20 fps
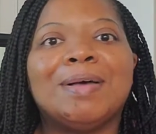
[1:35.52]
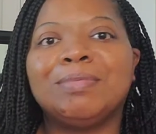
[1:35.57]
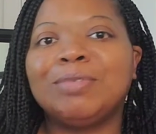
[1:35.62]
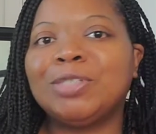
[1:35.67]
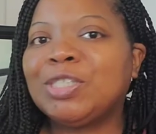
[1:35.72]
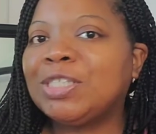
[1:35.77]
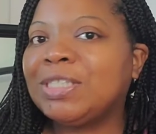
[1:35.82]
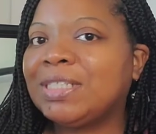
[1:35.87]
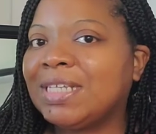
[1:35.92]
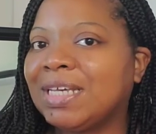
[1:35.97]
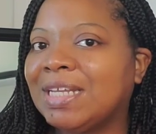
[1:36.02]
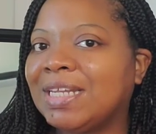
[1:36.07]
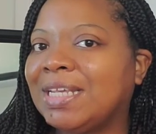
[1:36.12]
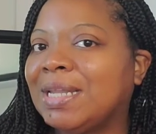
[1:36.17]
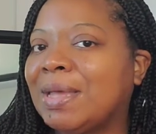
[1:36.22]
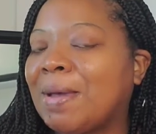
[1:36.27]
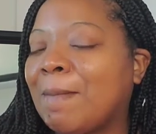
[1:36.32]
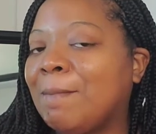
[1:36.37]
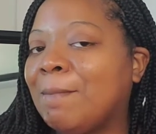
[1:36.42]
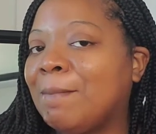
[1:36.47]
She
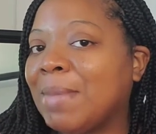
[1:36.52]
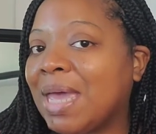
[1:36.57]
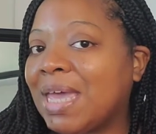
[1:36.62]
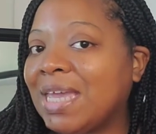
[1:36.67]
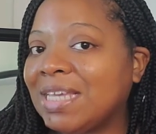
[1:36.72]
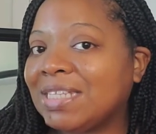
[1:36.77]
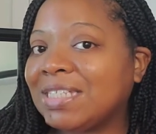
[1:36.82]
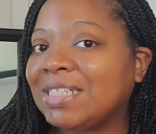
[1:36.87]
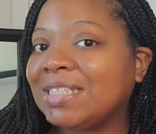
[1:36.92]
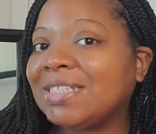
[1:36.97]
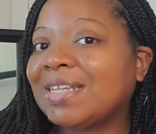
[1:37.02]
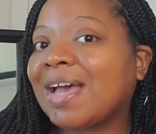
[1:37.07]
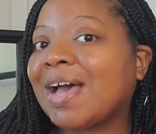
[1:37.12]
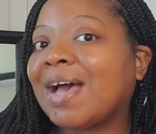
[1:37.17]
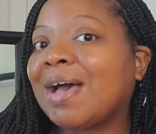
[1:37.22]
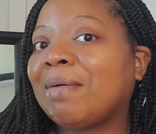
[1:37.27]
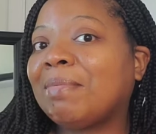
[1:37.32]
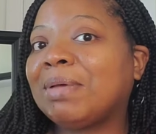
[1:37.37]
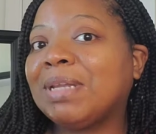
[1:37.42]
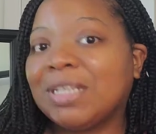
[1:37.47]
did an amazing
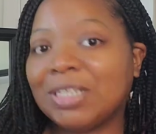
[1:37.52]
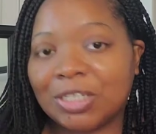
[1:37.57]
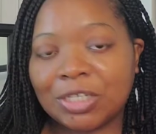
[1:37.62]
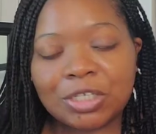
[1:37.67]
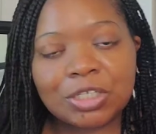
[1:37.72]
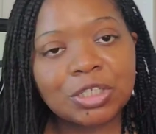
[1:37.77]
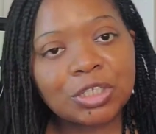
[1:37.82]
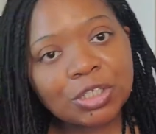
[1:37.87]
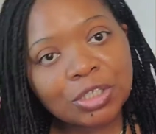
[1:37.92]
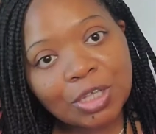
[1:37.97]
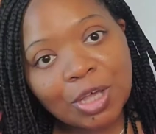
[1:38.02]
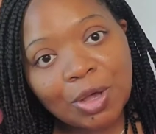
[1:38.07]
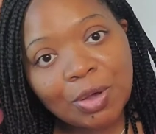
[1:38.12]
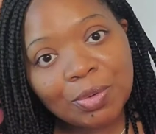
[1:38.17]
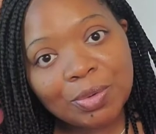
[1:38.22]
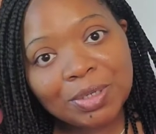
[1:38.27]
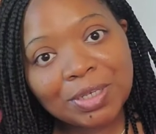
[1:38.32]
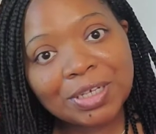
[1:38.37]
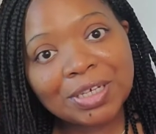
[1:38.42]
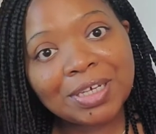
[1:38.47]
job and it looks
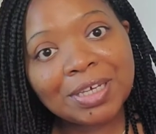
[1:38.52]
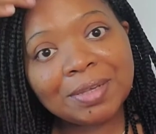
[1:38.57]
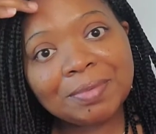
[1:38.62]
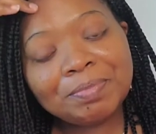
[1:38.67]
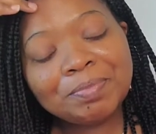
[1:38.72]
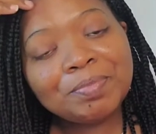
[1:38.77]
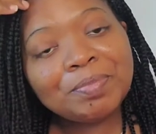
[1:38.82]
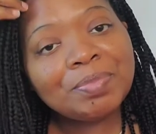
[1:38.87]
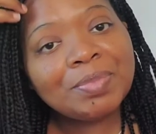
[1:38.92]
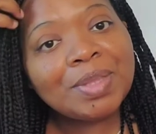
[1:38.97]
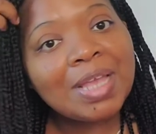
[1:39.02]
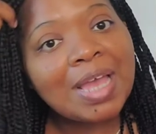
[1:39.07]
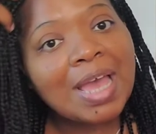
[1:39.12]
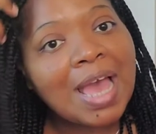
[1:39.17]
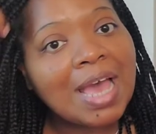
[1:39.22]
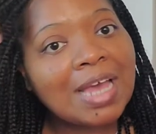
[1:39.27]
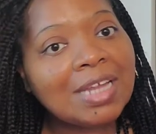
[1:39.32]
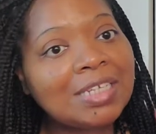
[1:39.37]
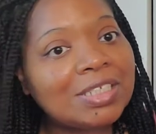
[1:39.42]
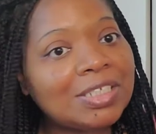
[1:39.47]
so good.
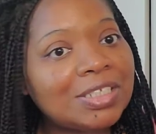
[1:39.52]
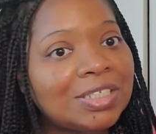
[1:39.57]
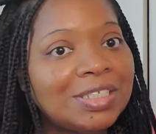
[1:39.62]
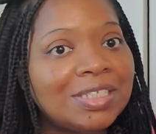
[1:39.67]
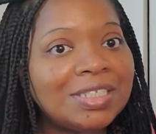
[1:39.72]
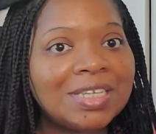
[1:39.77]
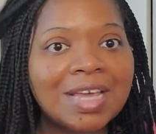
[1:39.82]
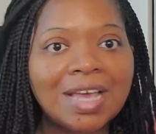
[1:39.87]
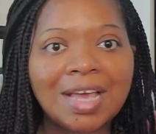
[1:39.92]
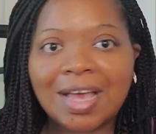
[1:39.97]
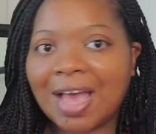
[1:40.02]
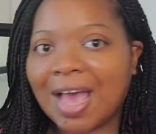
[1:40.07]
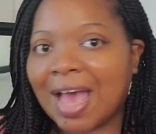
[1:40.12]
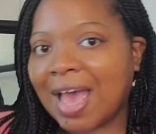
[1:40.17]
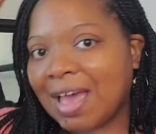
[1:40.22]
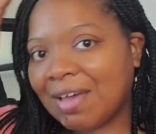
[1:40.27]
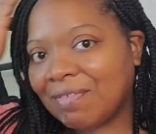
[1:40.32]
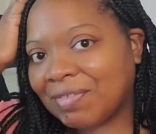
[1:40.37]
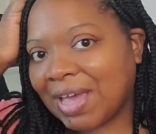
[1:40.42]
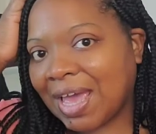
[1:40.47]
I
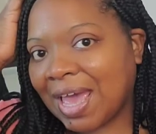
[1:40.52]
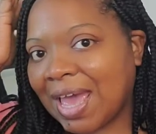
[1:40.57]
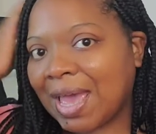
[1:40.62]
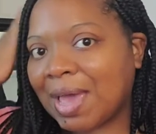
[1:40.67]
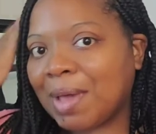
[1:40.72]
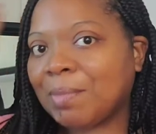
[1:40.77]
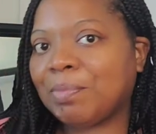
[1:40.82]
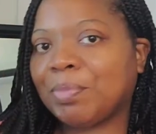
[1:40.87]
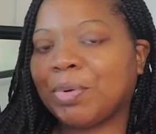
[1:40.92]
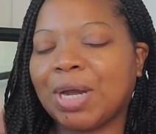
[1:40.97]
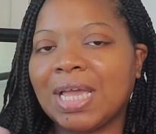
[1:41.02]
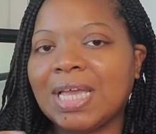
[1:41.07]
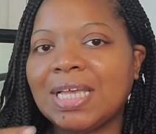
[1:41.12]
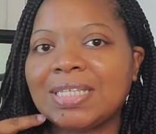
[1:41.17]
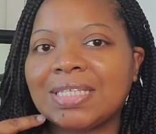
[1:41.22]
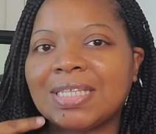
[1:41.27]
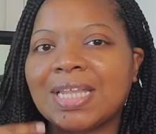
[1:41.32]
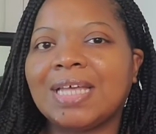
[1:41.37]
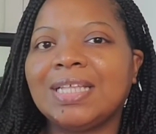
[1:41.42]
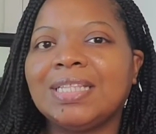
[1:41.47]
haven't had
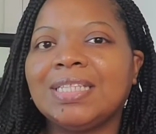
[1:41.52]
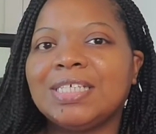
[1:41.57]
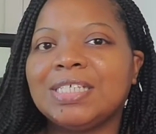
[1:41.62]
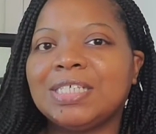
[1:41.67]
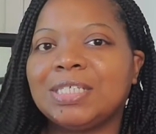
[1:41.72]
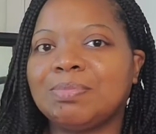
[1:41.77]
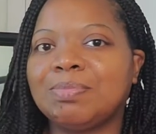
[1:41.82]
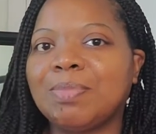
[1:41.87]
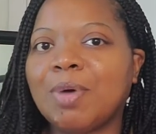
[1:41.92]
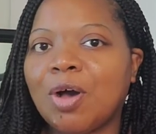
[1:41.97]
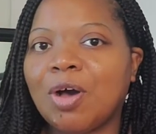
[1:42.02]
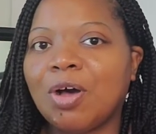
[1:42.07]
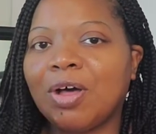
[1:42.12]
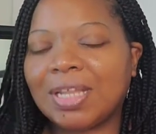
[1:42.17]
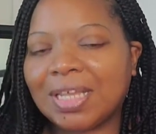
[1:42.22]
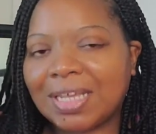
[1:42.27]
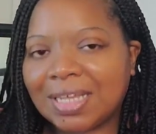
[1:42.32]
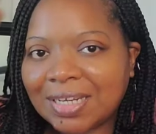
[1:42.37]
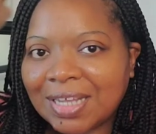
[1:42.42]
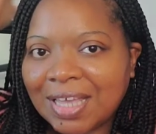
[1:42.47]
braids like this small,
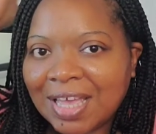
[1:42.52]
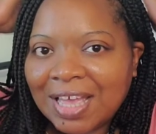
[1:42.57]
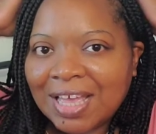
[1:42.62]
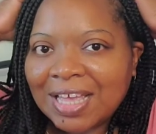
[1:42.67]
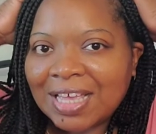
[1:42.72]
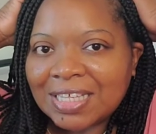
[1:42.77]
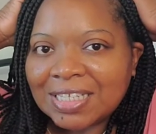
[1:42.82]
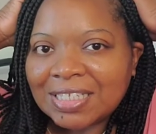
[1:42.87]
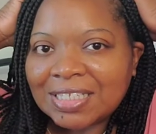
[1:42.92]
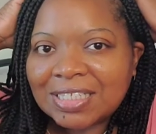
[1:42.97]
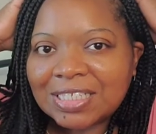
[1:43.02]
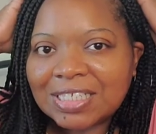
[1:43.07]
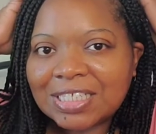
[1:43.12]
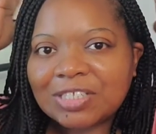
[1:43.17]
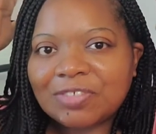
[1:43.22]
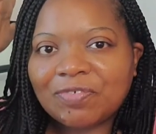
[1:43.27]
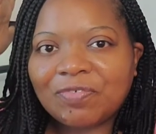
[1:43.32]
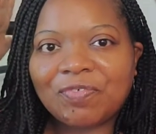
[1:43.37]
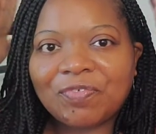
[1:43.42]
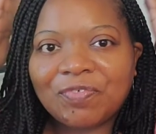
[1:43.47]
and they
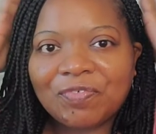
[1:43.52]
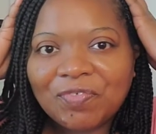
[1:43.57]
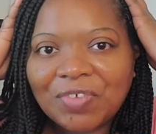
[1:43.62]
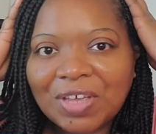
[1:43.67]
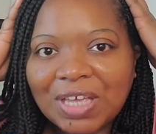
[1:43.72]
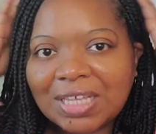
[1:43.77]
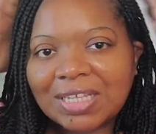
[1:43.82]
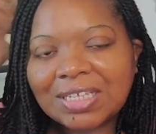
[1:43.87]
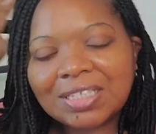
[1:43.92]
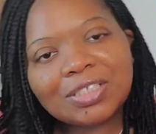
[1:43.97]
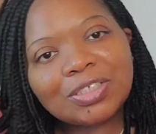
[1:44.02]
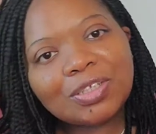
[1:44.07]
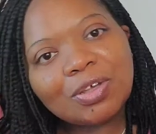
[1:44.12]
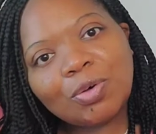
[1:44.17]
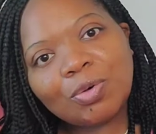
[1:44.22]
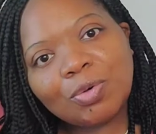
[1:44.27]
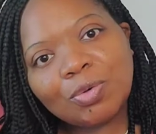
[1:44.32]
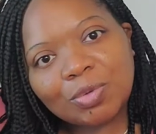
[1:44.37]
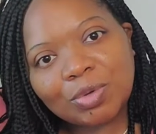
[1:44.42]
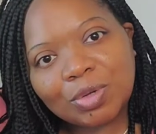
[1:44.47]
just fit
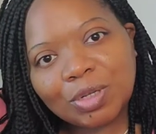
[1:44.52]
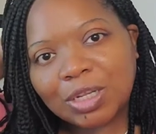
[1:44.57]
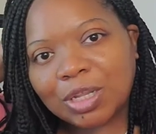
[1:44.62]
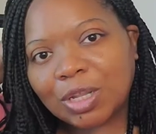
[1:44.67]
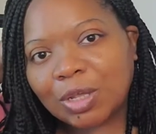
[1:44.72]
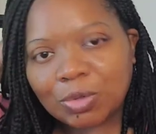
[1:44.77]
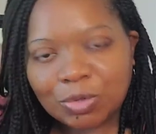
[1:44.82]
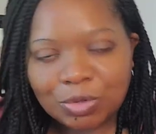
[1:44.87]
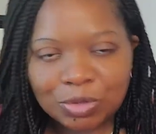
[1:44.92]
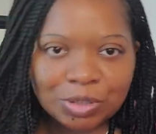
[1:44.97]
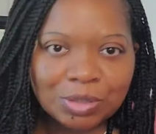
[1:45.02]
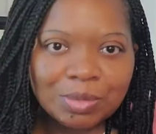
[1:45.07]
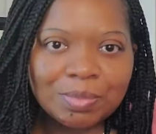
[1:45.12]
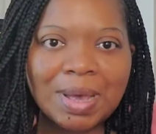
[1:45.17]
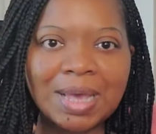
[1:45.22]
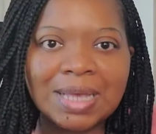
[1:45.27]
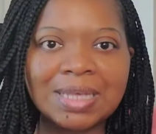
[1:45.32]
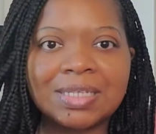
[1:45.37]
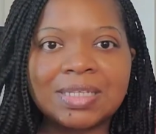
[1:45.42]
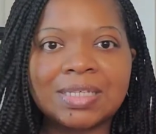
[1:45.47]
so close to
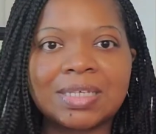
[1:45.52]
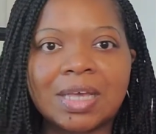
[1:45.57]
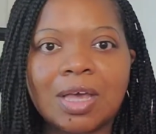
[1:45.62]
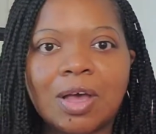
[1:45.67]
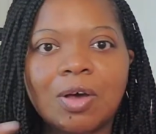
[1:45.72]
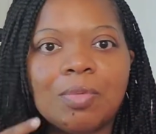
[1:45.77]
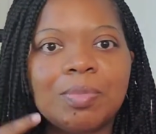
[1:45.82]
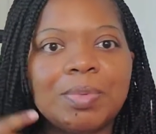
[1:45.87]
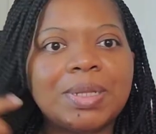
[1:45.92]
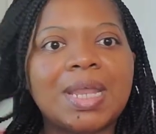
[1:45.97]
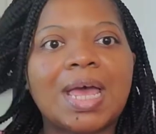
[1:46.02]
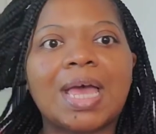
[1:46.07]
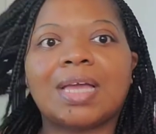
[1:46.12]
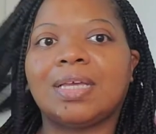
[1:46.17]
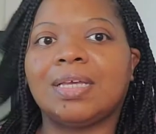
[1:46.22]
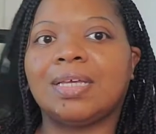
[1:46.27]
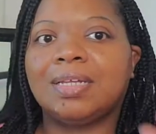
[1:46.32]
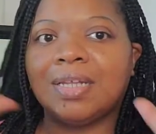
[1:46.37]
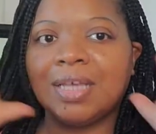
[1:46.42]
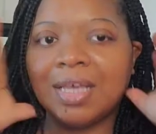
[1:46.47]
my scalp, and I
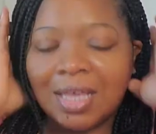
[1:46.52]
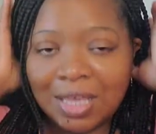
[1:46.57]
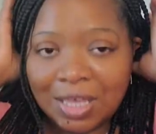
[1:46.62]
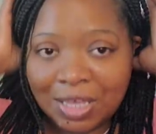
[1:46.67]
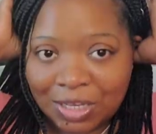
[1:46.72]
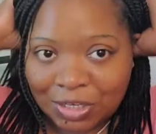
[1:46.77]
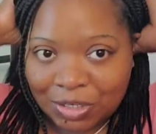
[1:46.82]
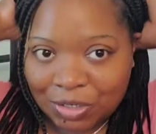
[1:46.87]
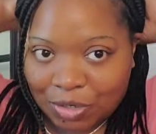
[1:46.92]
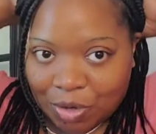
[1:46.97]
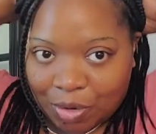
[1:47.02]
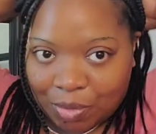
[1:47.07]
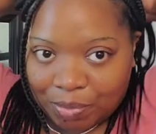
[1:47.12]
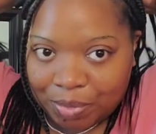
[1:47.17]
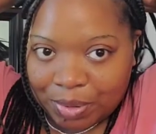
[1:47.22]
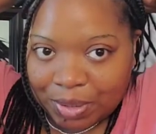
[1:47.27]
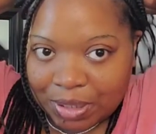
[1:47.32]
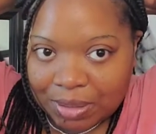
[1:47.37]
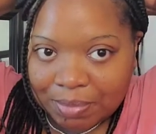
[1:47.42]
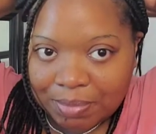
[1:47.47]
can, you know,
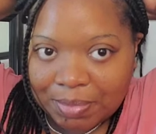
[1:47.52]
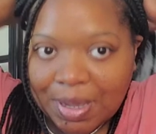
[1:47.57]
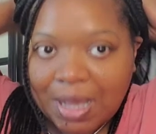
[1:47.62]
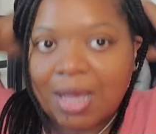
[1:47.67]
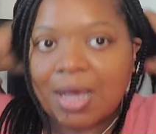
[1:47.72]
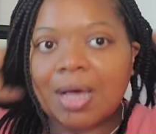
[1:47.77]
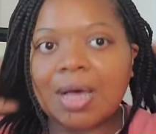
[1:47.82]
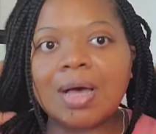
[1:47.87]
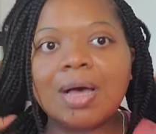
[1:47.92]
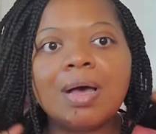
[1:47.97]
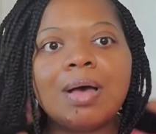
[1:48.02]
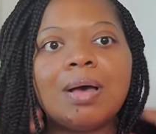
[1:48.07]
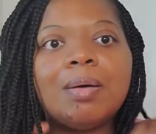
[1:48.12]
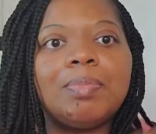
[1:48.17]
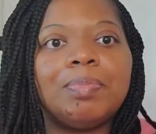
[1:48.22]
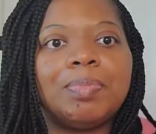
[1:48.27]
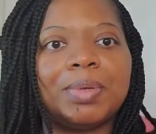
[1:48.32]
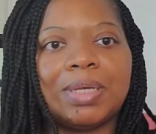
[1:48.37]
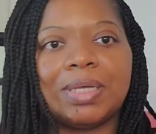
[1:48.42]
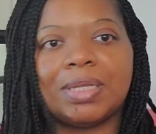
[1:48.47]
pull them
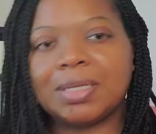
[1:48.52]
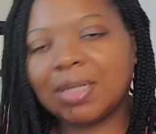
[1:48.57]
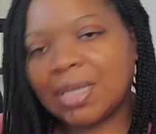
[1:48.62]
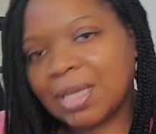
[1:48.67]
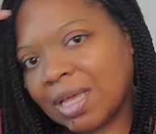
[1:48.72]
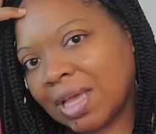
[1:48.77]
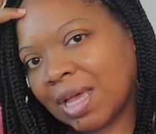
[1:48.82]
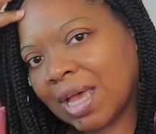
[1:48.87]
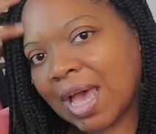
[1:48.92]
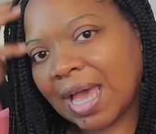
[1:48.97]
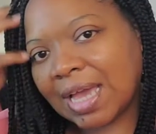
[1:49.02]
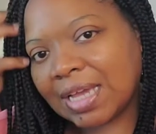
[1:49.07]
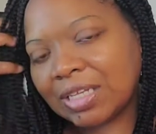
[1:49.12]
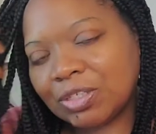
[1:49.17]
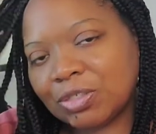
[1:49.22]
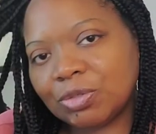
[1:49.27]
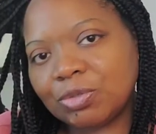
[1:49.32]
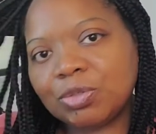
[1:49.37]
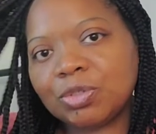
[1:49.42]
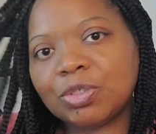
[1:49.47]
up and I can
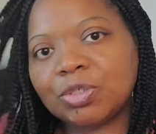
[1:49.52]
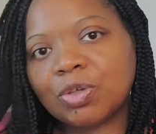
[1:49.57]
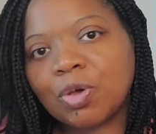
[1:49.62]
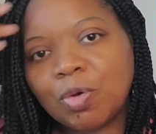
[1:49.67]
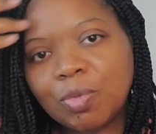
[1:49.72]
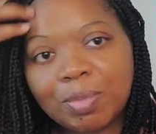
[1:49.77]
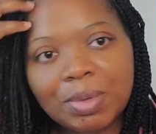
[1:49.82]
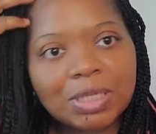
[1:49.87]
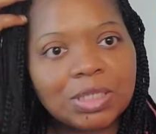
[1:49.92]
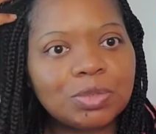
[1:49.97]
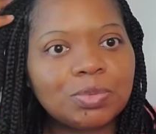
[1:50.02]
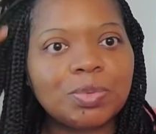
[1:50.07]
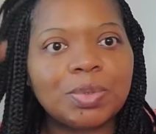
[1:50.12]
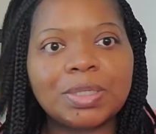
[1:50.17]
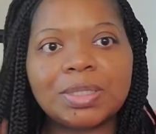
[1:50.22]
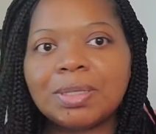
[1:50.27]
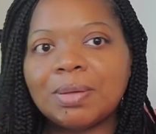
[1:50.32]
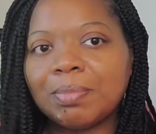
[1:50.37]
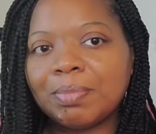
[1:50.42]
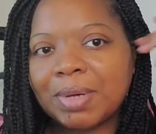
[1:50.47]
do so much
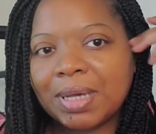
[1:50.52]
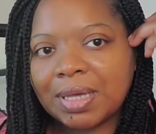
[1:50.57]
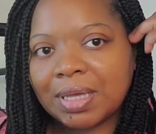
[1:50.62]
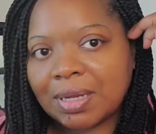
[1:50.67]
with them,